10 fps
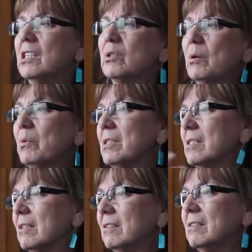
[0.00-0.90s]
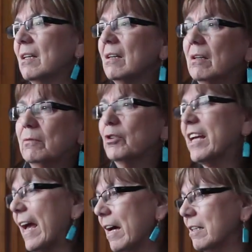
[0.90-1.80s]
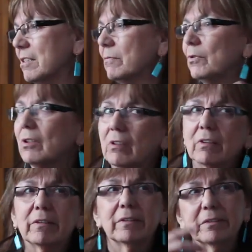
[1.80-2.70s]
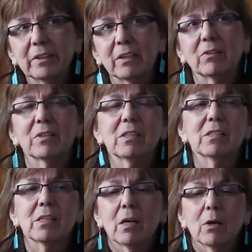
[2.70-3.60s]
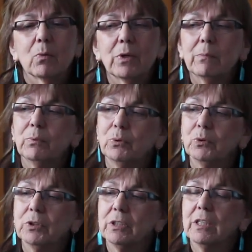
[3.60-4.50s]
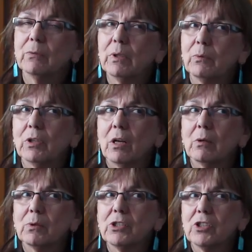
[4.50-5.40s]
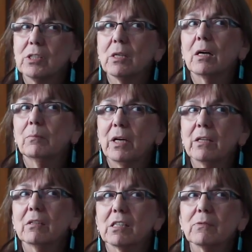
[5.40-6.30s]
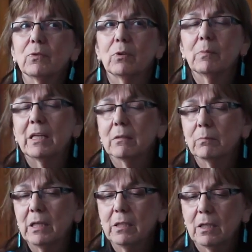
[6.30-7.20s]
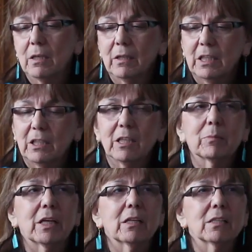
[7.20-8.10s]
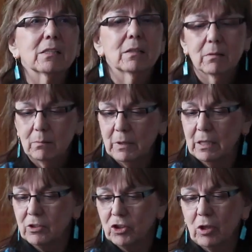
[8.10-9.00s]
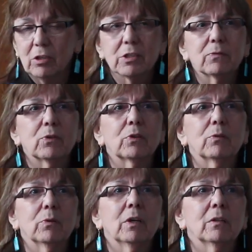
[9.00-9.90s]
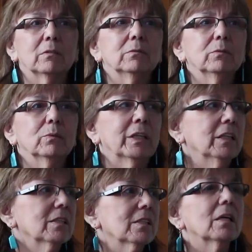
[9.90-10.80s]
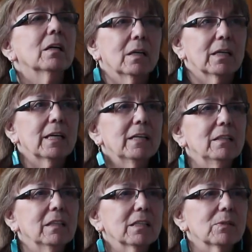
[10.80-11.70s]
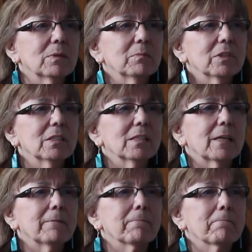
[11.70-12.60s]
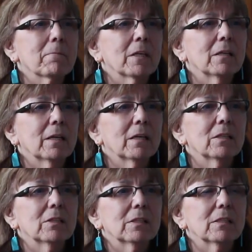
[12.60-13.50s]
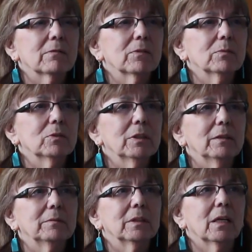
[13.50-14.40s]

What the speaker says: So it wasn't for gas, for this. We pooled it, and we would always just buy things for make healing blankets and make shawls for weddings. Okay, next one, please. Yeah, just a few more. Yeah.